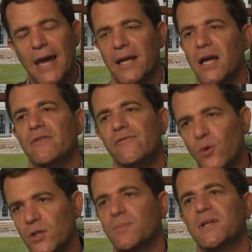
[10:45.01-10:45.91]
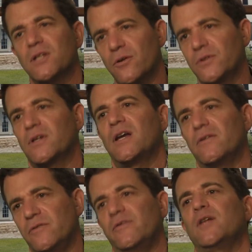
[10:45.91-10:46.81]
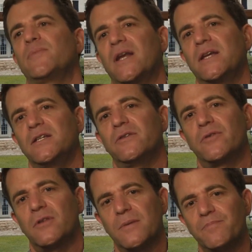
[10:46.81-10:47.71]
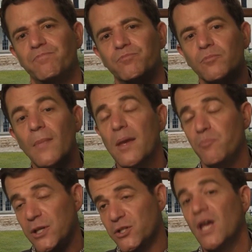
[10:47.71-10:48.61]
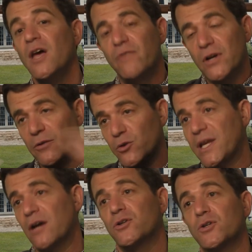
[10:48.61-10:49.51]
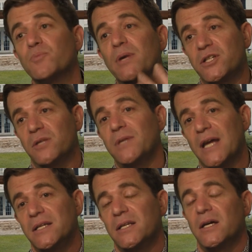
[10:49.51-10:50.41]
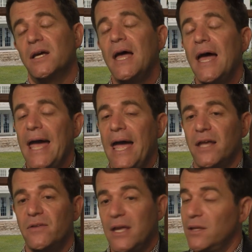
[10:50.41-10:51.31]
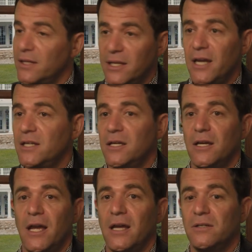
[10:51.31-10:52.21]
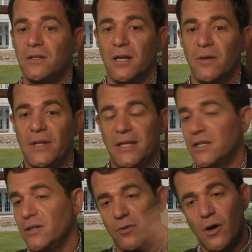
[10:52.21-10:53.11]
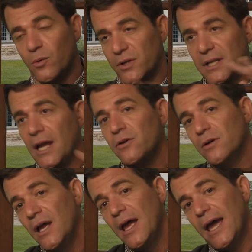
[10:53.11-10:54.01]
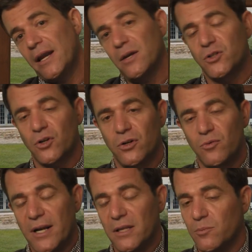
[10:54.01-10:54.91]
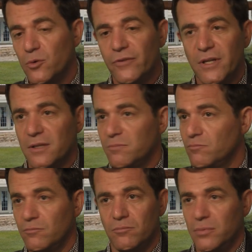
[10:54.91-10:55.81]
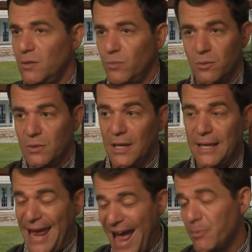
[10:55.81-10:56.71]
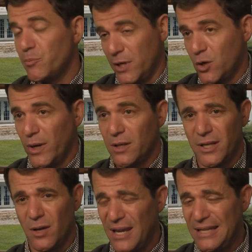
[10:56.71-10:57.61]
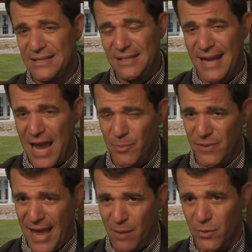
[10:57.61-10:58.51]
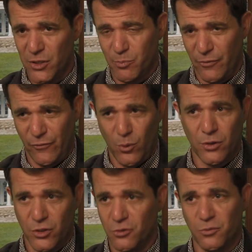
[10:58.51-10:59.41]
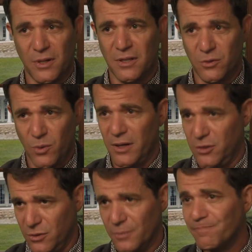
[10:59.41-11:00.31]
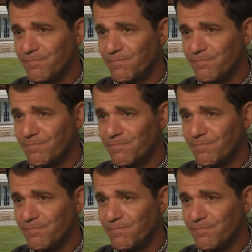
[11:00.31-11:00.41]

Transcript: And I kind of forced myself to kind of develop that idea for them. Figured out those characters, pitched them the idea. Yeah. And they liked the idea, and they liked the idea of all working together. And I started writing the movie, and then it happened pretty quickly. It didn't happen that much before June 2022.